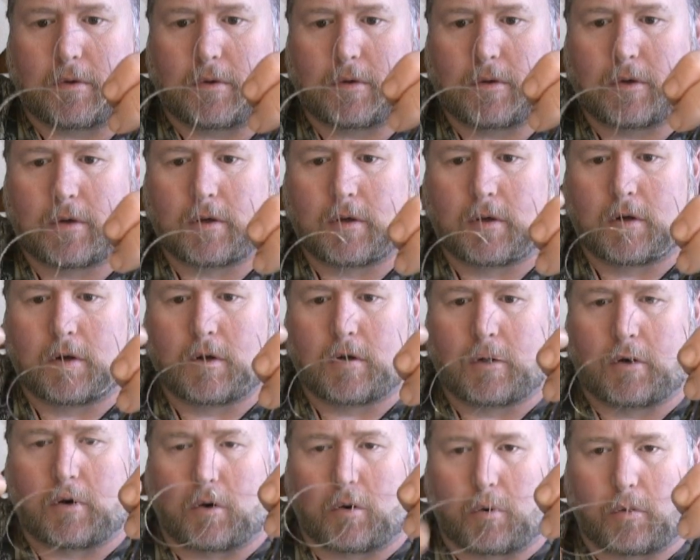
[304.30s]
to
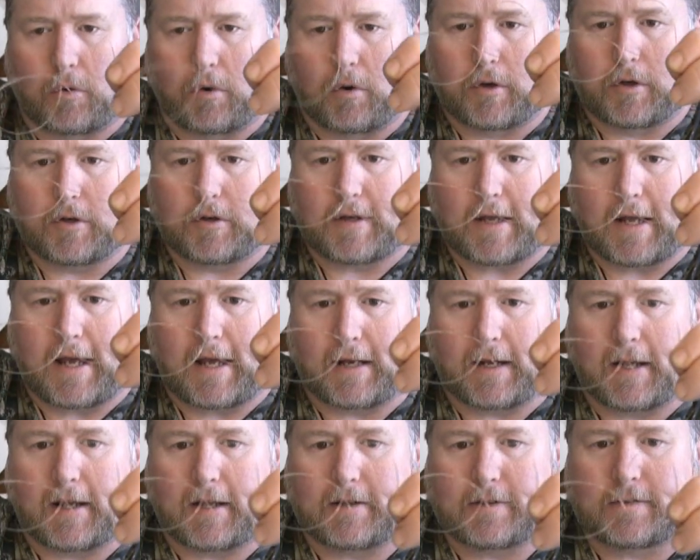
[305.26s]
hold on to your
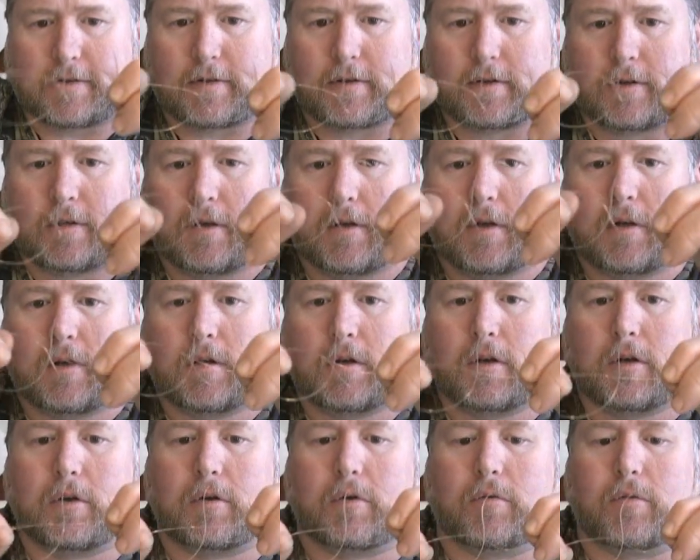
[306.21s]
tag ends,
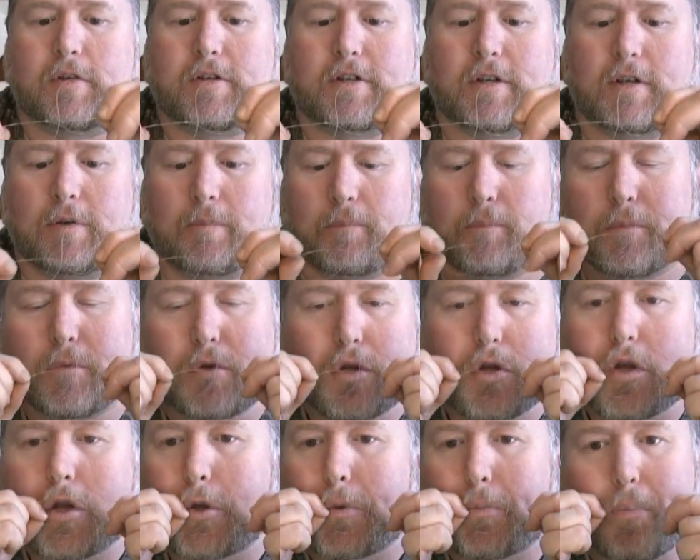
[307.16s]
reach in,
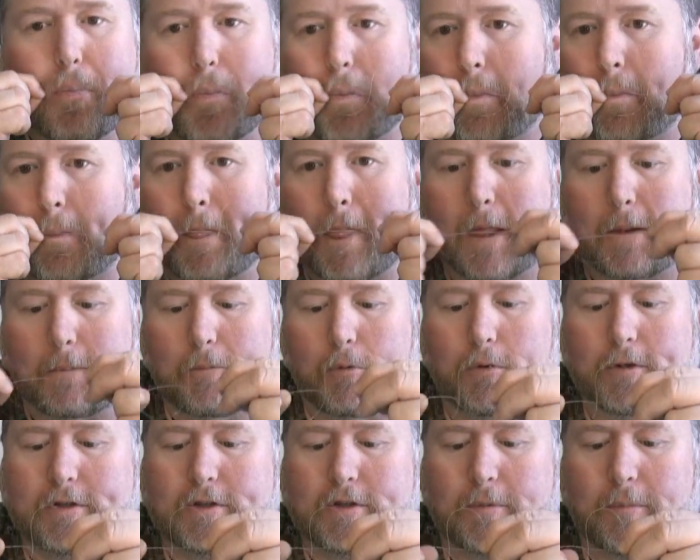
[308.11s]

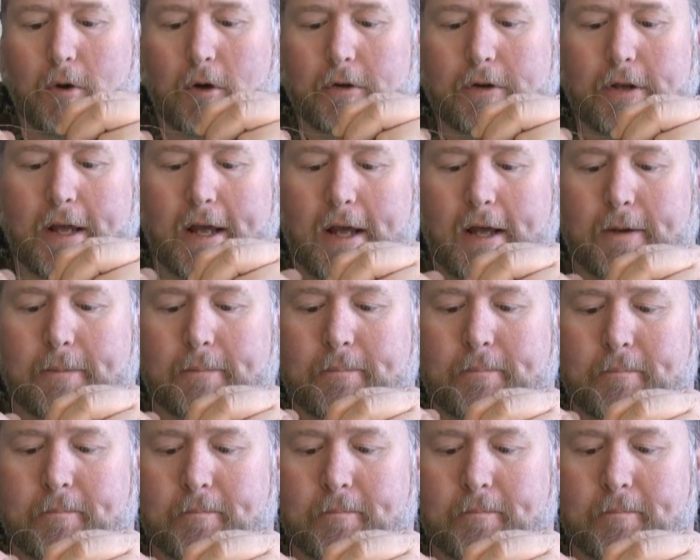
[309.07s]
moist them all down.